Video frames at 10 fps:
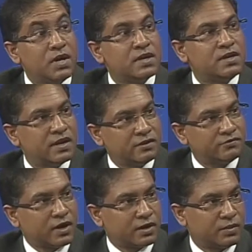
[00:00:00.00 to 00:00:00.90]

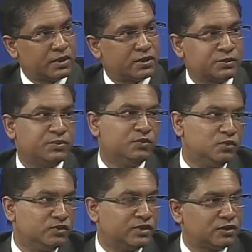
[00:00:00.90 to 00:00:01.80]
environment as we move
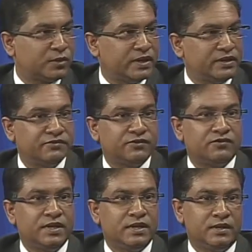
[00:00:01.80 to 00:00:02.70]
into
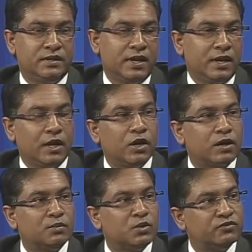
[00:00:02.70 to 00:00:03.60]
2015. There are a lot of
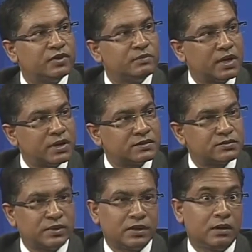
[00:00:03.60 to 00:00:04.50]
moving parts with
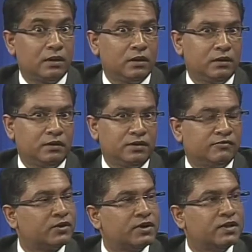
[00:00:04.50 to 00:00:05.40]

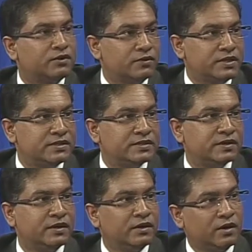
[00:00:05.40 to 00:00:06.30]
different degrees
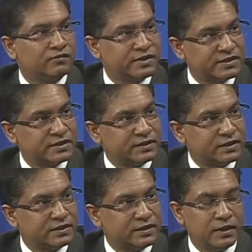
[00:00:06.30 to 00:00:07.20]
of
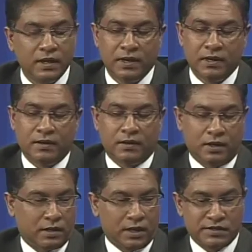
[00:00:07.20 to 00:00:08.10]
uncertainty.
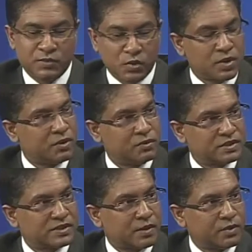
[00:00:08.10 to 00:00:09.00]
I spoke about what's
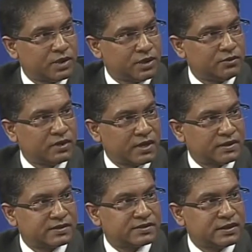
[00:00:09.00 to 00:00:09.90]
happening in the United
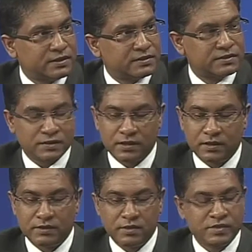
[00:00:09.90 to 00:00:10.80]
States in
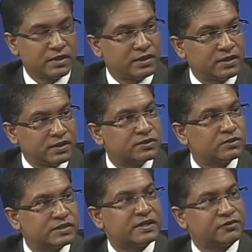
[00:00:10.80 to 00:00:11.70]
terms of its own
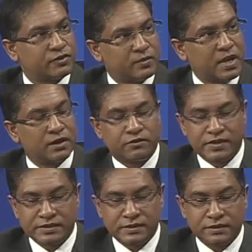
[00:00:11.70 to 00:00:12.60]
central bank
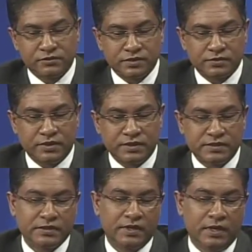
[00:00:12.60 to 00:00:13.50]
raising interest rates.
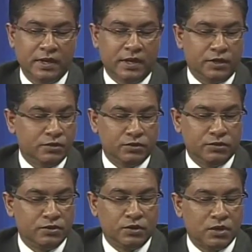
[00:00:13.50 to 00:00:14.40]
You
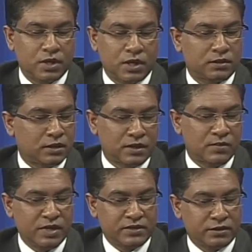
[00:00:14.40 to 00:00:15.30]
look at other
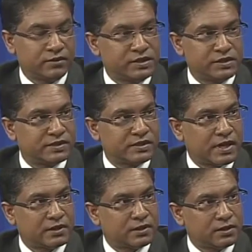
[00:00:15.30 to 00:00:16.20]
major regions
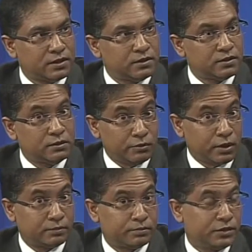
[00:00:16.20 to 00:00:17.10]
like Europe.
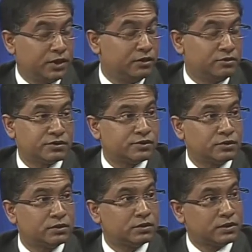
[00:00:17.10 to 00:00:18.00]
The
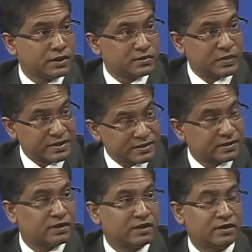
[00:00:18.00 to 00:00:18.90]
Eurozone is basically
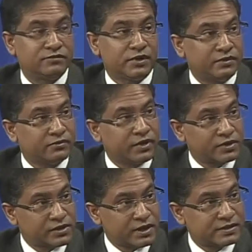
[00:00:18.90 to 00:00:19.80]
in a very
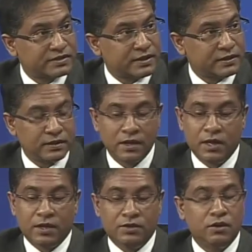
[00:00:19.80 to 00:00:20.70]
fragile state.
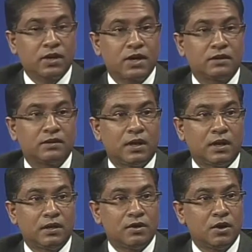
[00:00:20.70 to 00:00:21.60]
You look at an
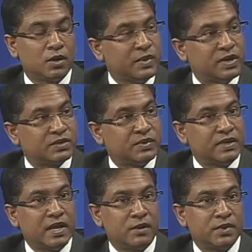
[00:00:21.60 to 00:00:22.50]
economy that's been
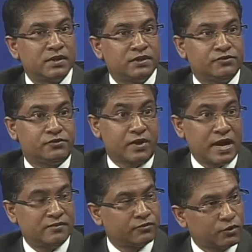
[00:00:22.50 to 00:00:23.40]
helping to
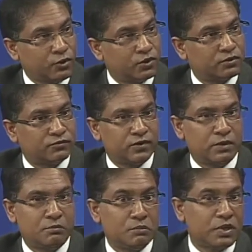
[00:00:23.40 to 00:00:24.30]
drive growth for
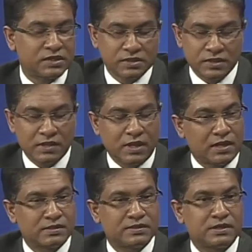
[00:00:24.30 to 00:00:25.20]
much of the
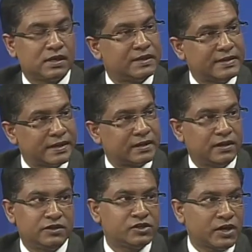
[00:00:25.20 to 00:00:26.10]
last decade,
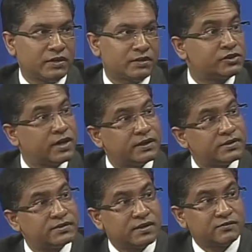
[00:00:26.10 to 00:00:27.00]
China. China is in
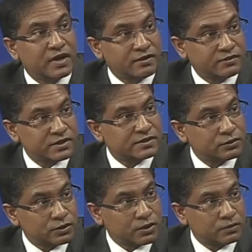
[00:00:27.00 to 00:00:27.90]
a 5-year slowdown.